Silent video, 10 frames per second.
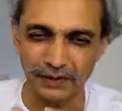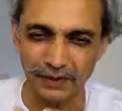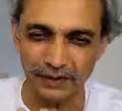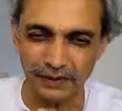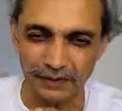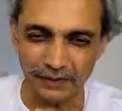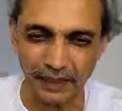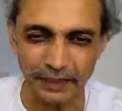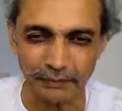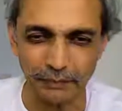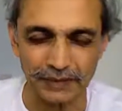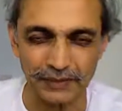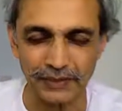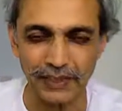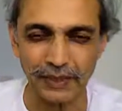in type are the
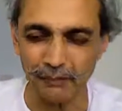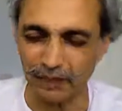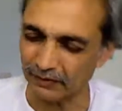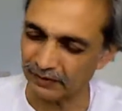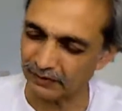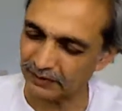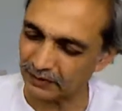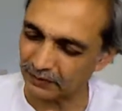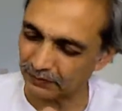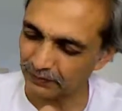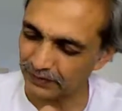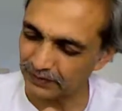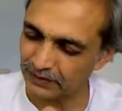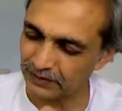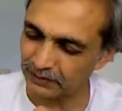same, however, the
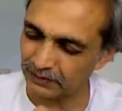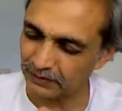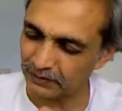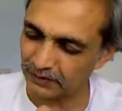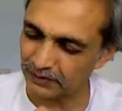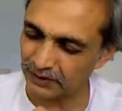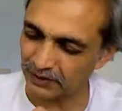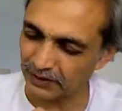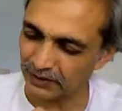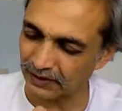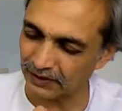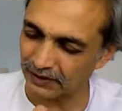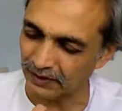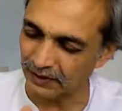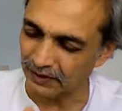energy with which and
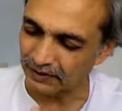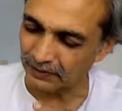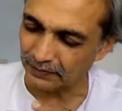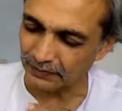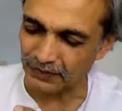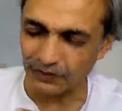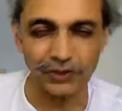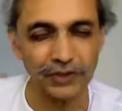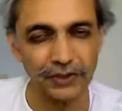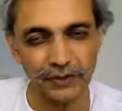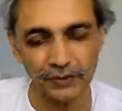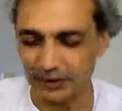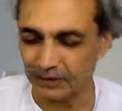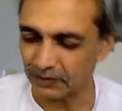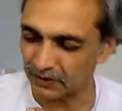the friction
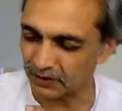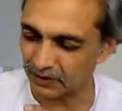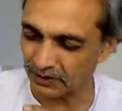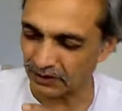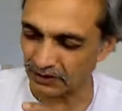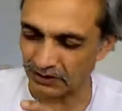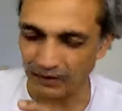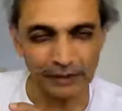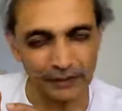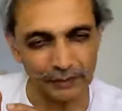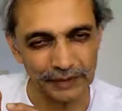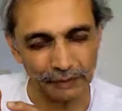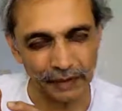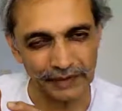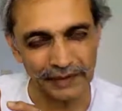with which the subatomic
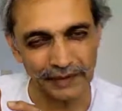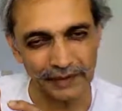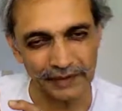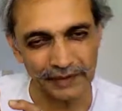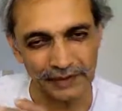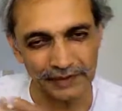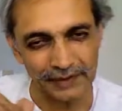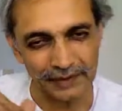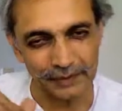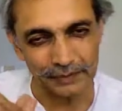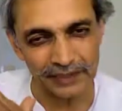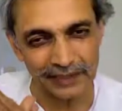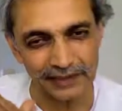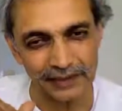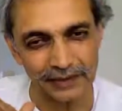particles are
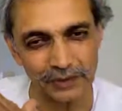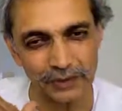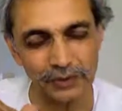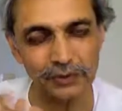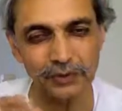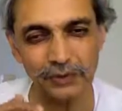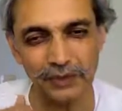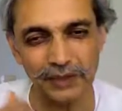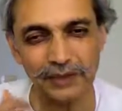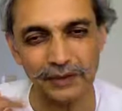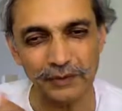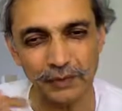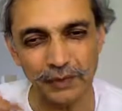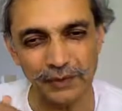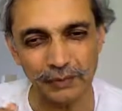subjected to in the
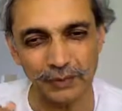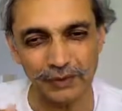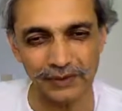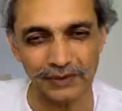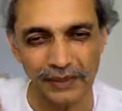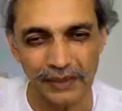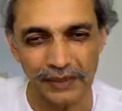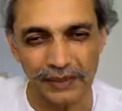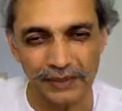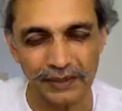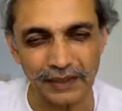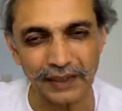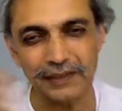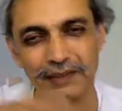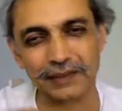voice box
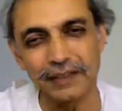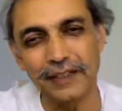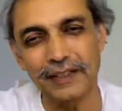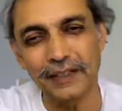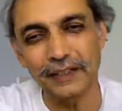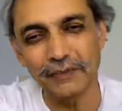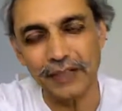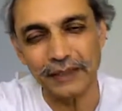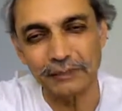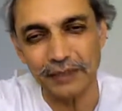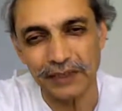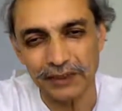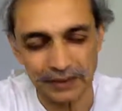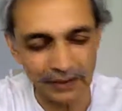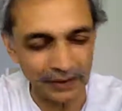creates a
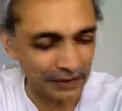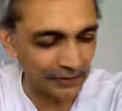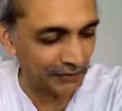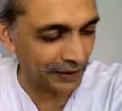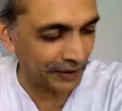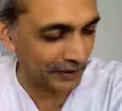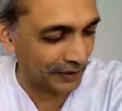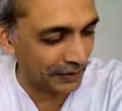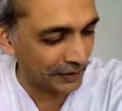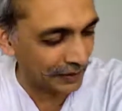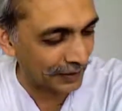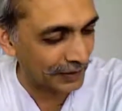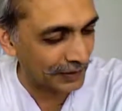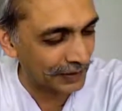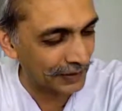vibration effect in the
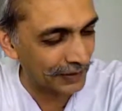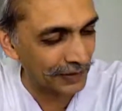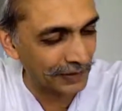listener,